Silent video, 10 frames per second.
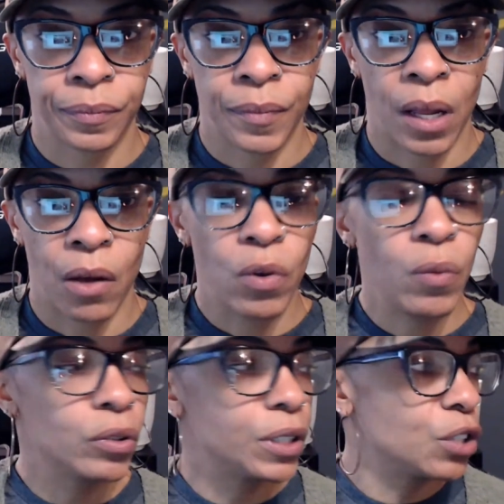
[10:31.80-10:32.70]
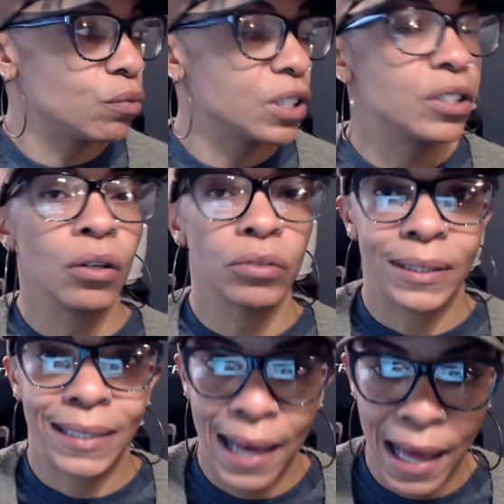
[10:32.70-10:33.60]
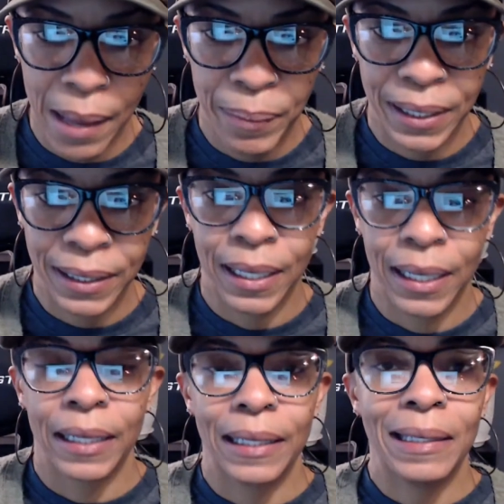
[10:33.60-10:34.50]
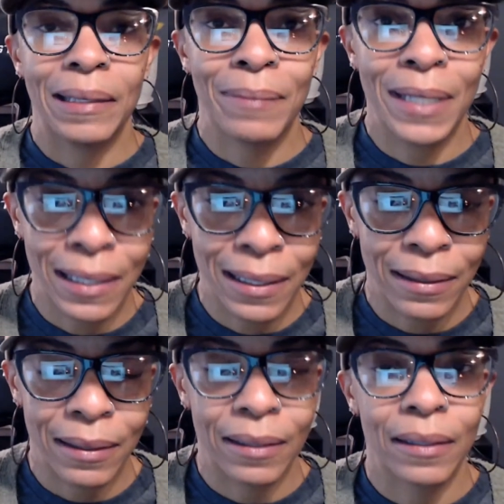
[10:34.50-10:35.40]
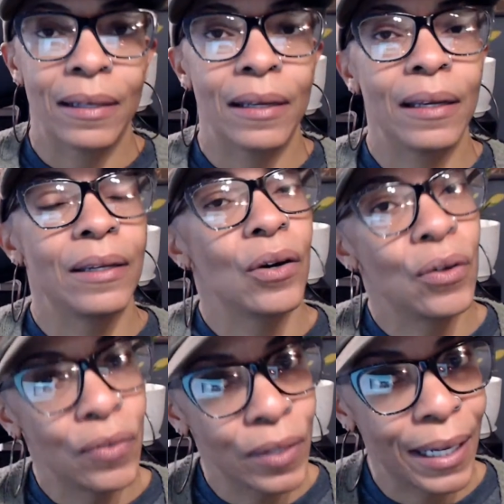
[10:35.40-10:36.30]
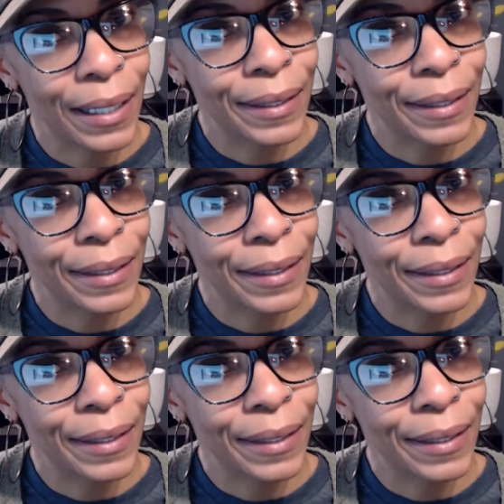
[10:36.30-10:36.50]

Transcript: We want these results to happen immediately and overnight.